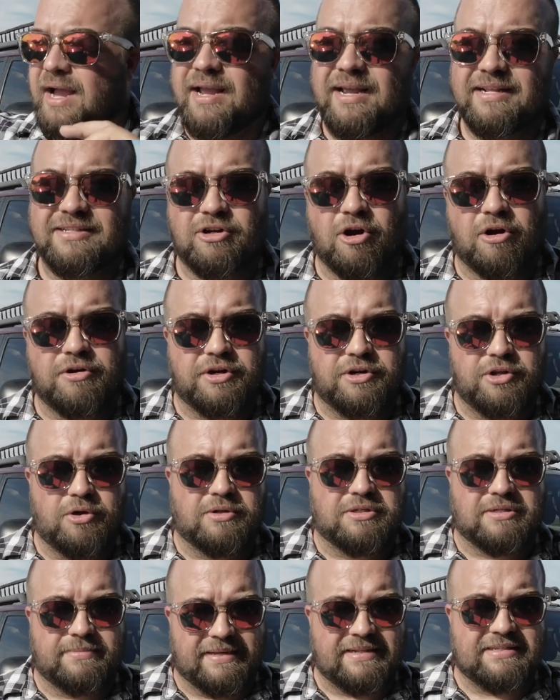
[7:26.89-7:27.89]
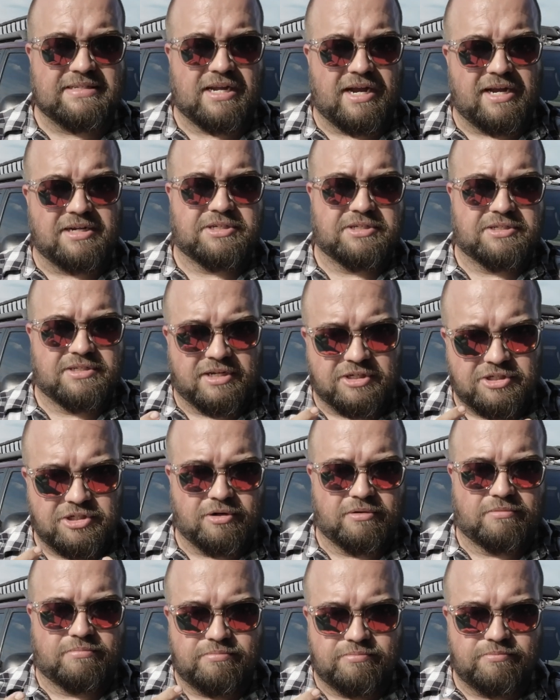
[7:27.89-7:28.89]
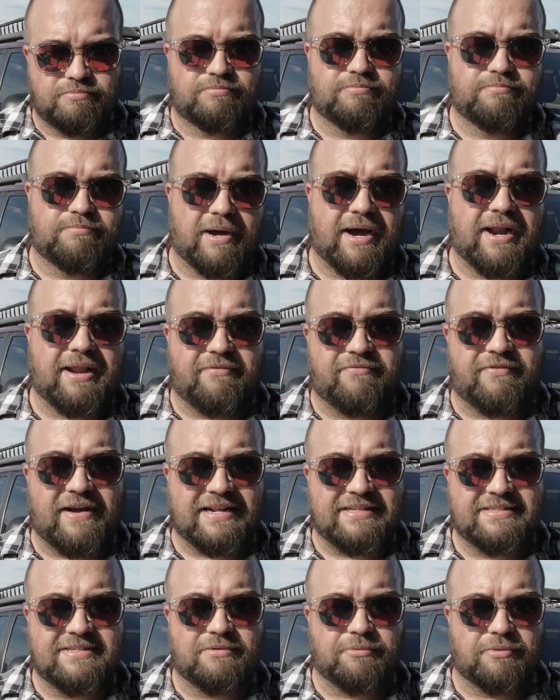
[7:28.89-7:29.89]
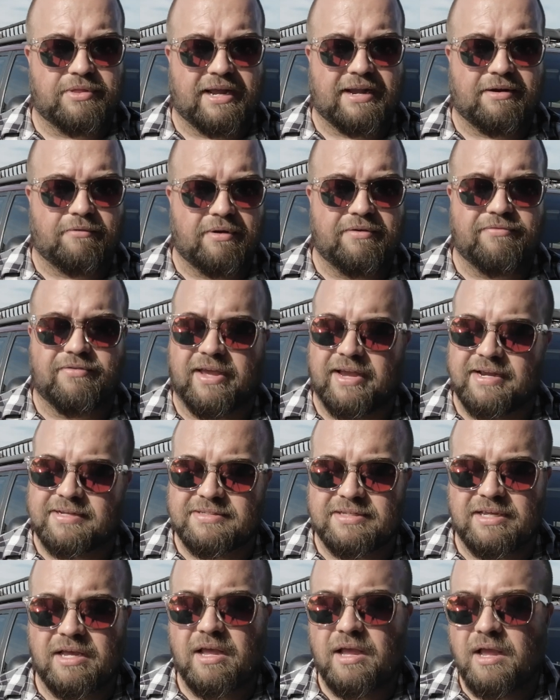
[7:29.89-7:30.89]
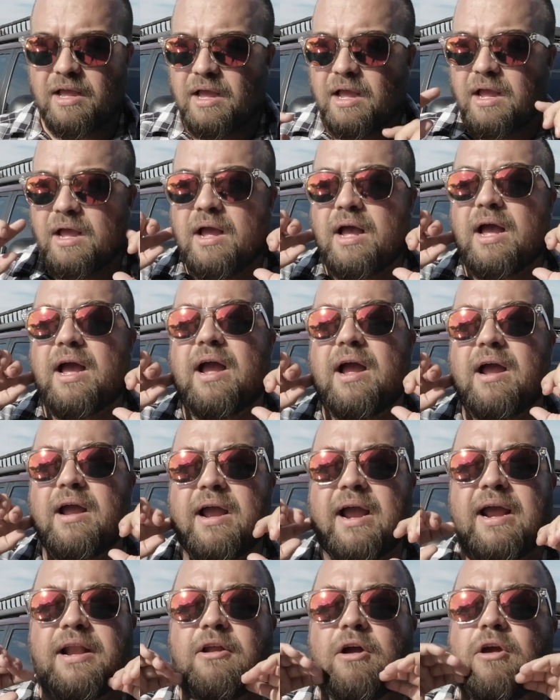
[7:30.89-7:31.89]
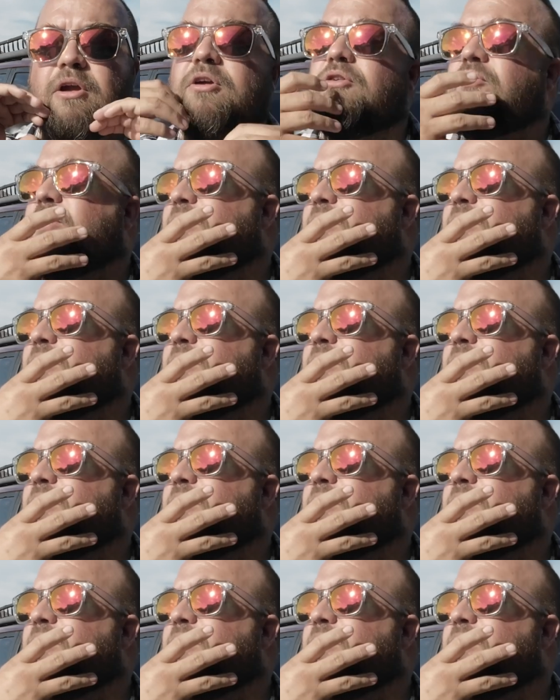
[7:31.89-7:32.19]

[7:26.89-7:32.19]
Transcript: It's hard to do on somebody that's conscious because your body fights it with like a reflex. And all you're